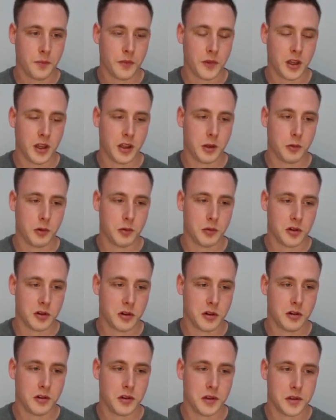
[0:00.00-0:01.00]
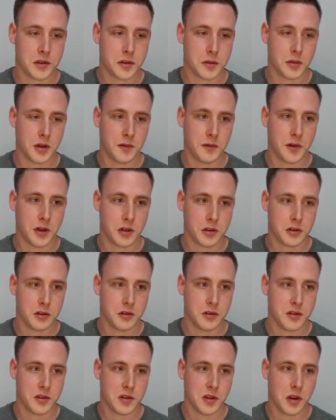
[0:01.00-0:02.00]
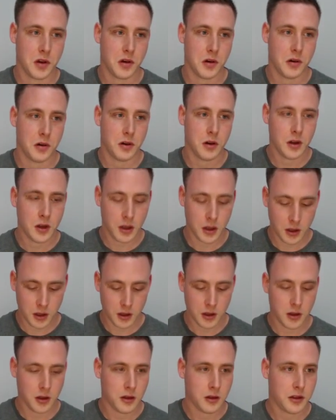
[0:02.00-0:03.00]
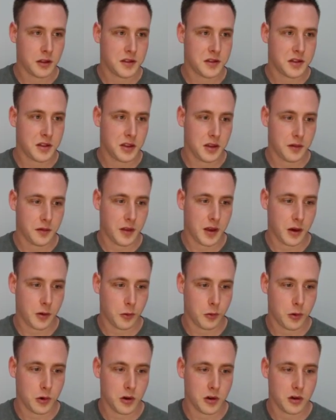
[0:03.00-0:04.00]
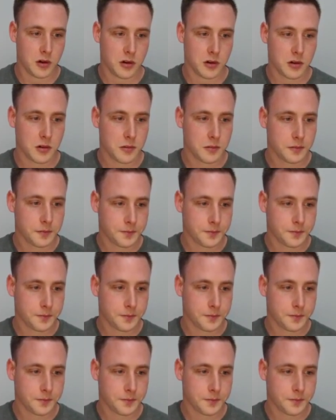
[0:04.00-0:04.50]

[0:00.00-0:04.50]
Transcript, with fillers: And then we return those from our function. So let's see if that worked.